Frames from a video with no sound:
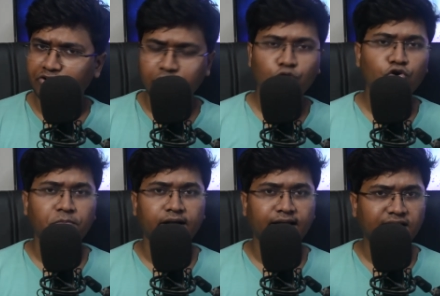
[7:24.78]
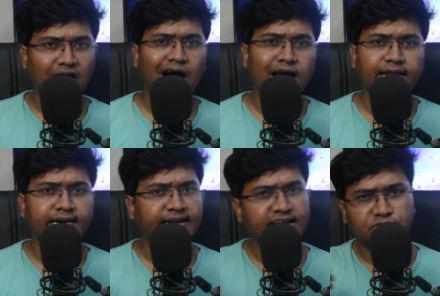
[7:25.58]
recruitment and the
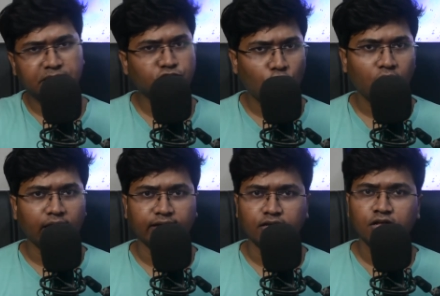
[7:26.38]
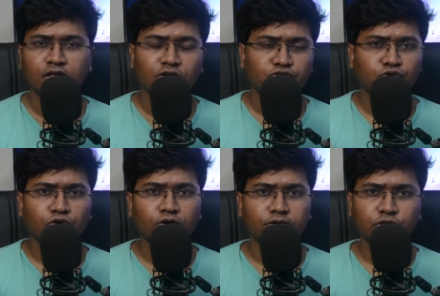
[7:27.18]
hiring takes place online
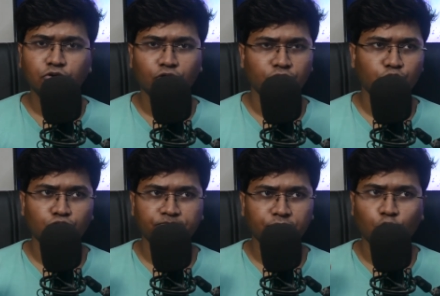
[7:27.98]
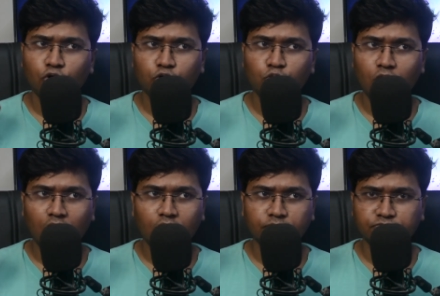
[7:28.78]
so you know you go to
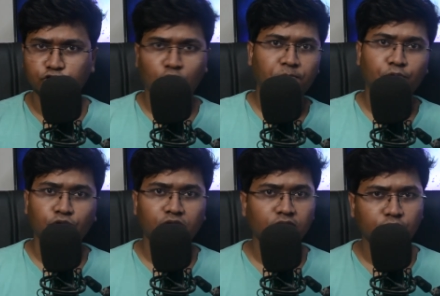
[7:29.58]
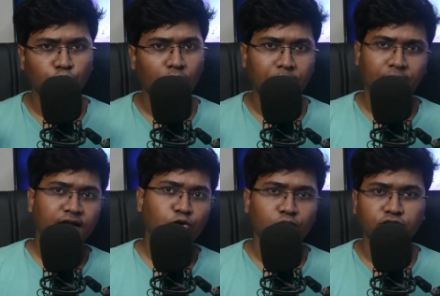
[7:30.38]
a job portal you
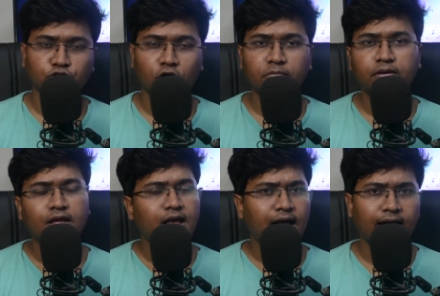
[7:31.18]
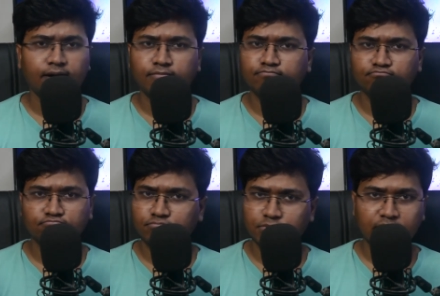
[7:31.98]
apply to a job and
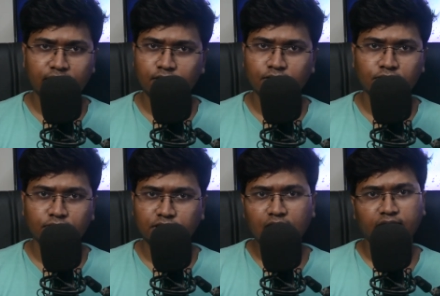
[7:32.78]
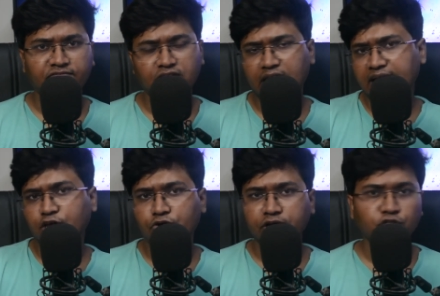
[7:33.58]
then yeah if they
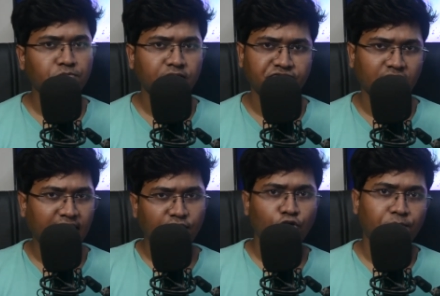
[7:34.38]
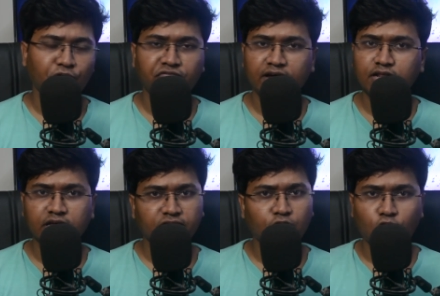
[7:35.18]
like your resume if they like your profile
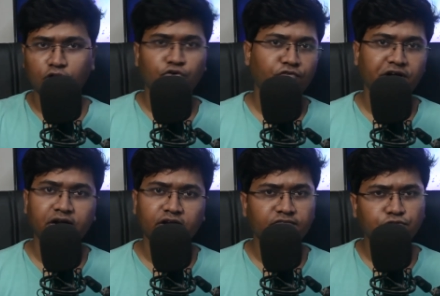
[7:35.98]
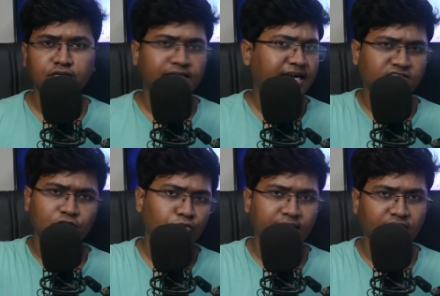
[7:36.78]
they will call you for interviews and that's
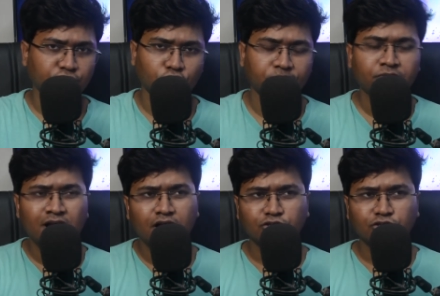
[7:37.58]
how you get a job